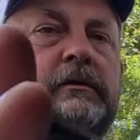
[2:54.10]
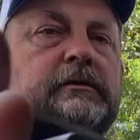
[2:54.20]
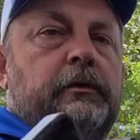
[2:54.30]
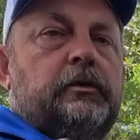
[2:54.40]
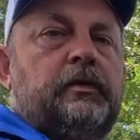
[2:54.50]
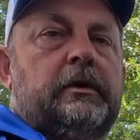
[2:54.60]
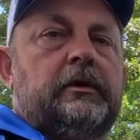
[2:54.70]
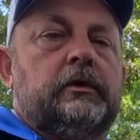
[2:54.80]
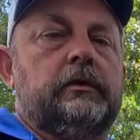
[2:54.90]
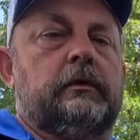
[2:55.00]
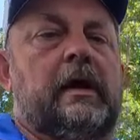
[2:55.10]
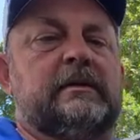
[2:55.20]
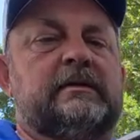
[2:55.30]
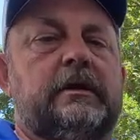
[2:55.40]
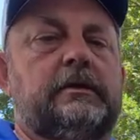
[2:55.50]
So when you put in your new
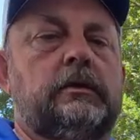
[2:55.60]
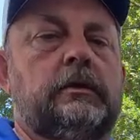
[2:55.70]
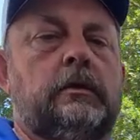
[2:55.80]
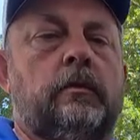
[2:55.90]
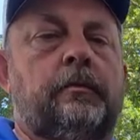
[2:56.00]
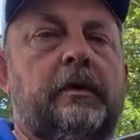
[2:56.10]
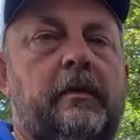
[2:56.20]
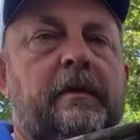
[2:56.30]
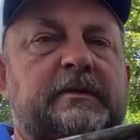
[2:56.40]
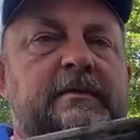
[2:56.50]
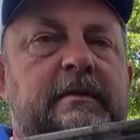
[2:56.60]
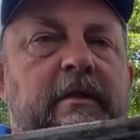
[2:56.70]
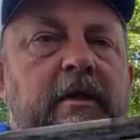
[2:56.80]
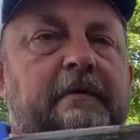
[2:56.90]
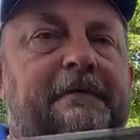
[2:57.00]
lock set, you'll put this
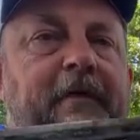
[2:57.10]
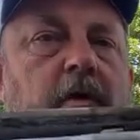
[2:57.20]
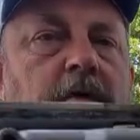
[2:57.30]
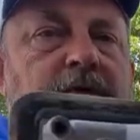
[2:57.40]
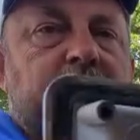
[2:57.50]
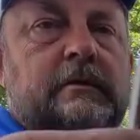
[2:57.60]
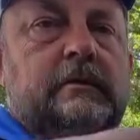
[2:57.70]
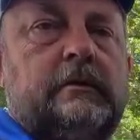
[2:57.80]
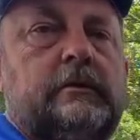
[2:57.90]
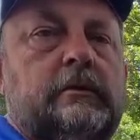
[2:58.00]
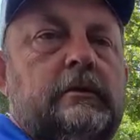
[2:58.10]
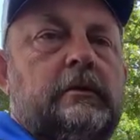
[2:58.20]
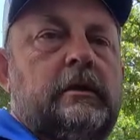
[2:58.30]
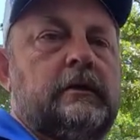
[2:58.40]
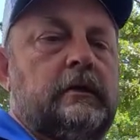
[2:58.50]
in first
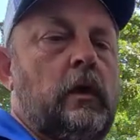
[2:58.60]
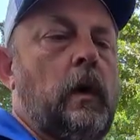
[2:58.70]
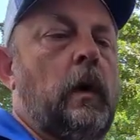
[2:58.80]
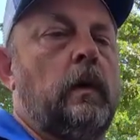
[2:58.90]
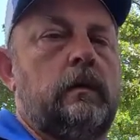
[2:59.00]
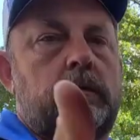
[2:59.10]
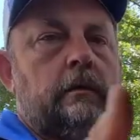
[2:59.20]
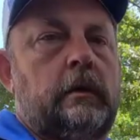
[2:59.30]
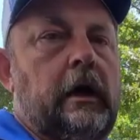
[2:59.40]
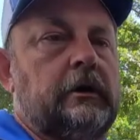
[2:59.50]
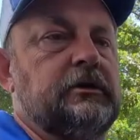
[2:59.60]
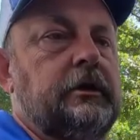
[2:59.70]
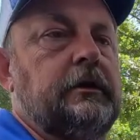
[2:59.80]
into the hole. I'll show